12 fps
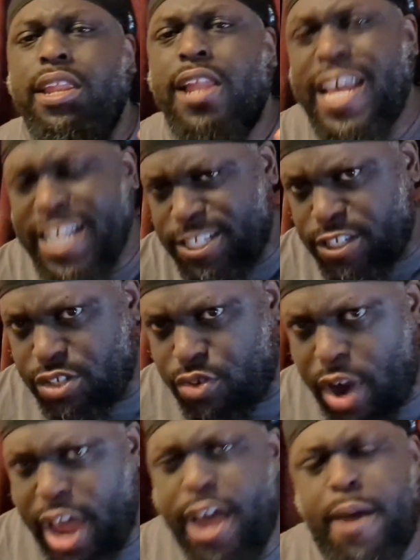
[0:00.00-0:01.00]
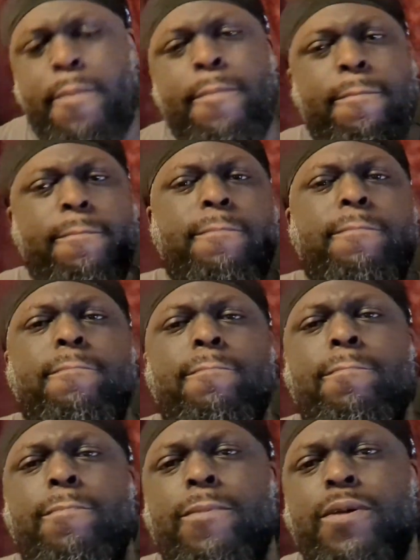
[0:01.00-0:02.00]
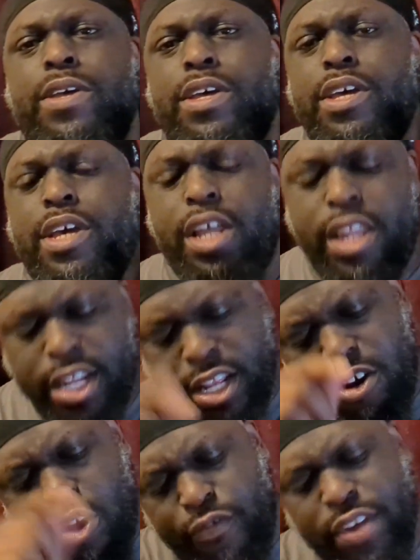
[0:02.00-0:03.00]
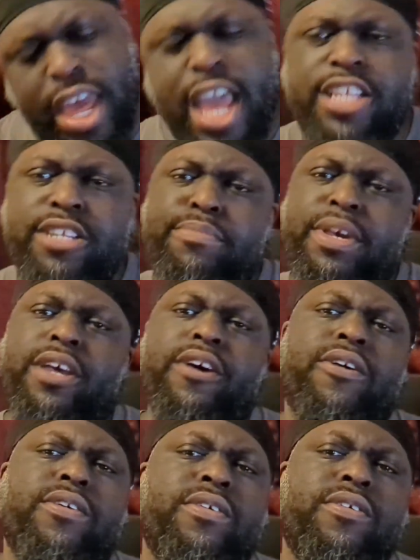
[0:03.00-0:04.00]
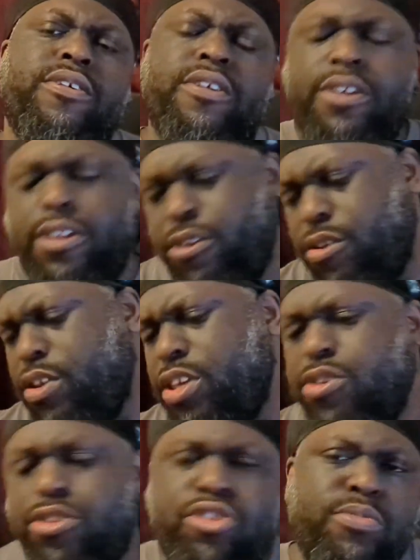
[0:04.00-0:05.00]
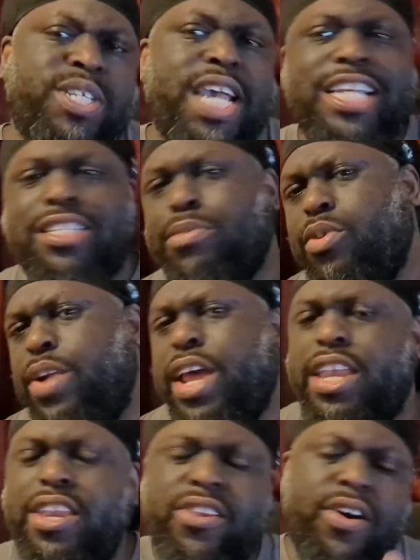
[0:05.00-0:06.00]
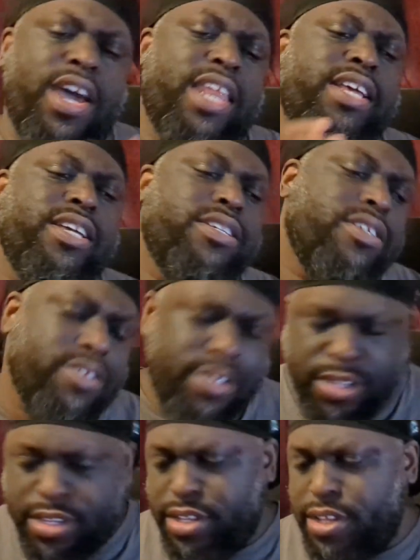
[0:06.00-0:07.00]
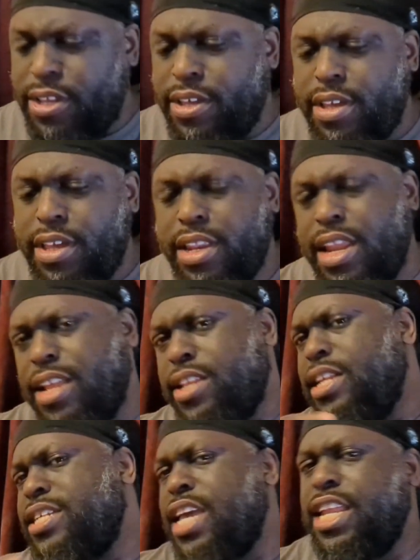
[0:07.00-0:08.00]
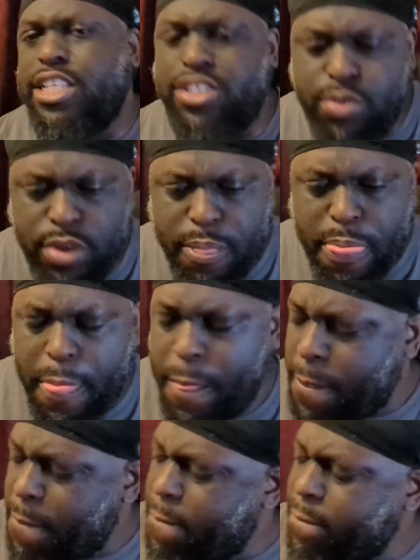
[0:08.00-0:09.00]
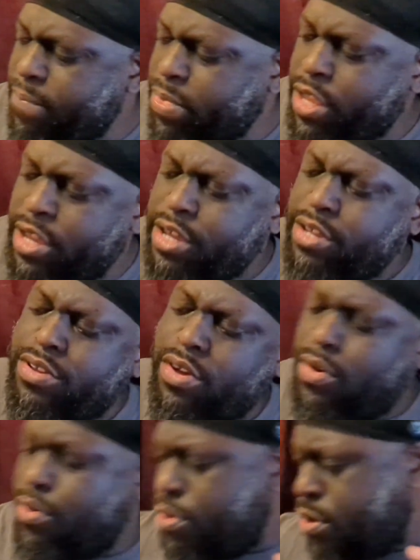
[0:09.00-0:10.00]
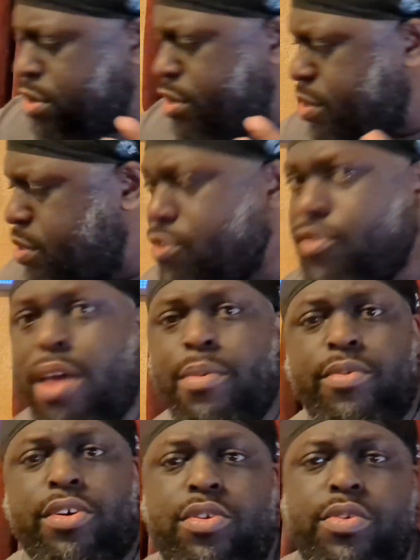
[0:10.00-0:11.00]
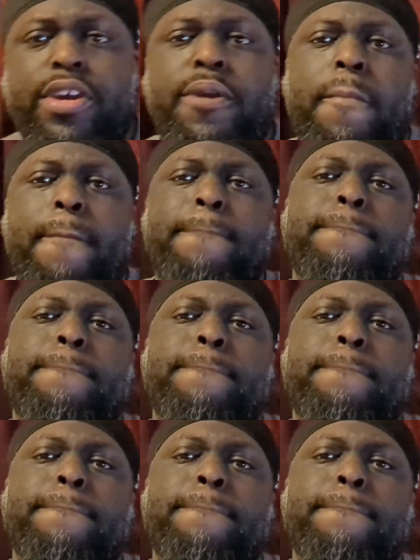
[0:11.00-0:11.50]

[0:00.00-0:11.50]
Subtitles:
like and subscribe. Click the notification bell. Do the YouTube jazz and meringue. You know how it is. Let's get into it. So, grab it real quick.